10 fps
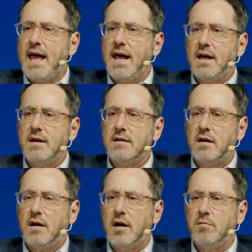And
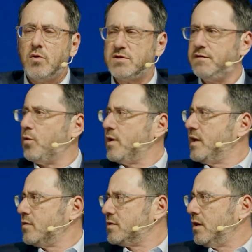was it
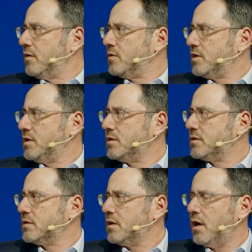40 years ago?
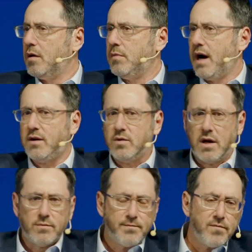Jesus, I don't
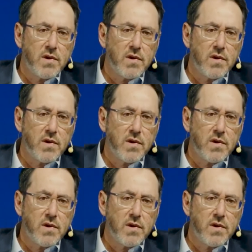know.